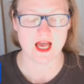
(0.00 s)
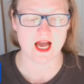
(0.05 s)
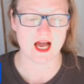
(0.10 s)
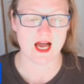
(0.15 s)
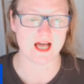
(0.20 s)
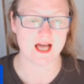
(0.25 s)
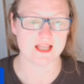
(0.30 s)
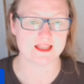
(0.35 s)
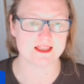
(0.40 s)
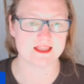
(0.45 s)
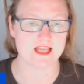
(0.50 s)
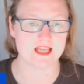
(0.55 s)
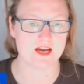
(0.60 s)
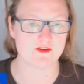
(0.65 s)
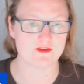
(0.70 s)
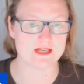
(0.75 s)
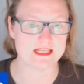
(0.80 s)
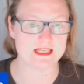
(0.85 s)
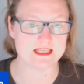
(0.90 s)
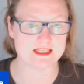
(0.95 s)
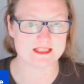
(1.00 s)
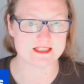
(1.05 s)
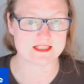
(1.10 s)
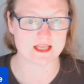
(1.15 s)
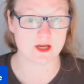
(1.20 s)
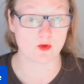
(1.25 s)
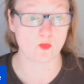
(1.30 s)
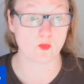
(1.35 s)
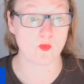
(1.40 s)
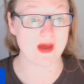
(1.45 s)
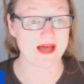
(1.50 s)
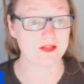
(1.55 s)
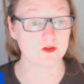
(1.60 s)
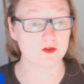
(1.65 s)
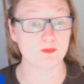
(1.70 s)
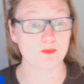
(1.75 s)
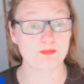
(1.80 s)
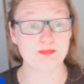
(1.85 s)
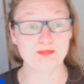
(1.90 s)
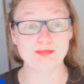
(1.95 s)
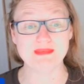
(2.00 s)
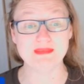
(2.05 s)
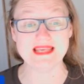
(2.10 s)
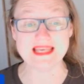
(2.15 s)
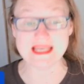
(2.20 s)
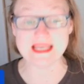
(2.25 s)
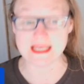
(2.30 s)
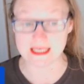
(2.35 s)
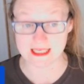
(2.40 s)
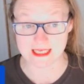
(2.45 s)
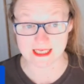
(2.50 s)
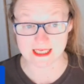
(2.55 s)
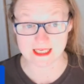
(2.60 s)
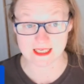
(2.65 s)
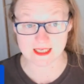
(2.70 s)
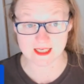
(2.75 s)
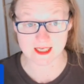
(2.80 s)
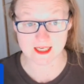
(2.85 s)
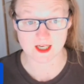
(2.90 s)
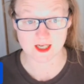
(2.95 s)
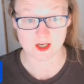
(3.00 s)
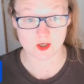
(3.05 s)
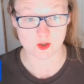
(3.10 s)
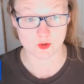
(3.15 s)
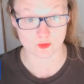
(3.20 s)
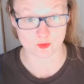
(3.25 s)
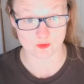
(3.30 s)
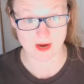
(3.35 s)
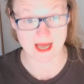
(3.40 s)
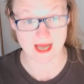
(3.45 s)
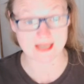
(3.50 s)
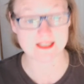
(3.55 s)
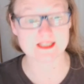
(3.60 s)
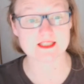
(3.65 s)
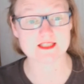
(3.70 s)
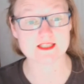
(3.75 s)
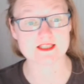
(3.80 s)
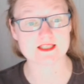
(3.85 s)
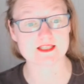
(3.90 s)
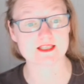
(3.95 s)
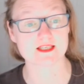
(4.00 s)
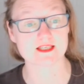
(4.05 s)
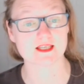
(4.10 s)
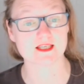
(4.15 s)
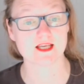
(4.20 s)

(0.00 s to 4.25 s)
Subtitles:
and there is a well-being grant,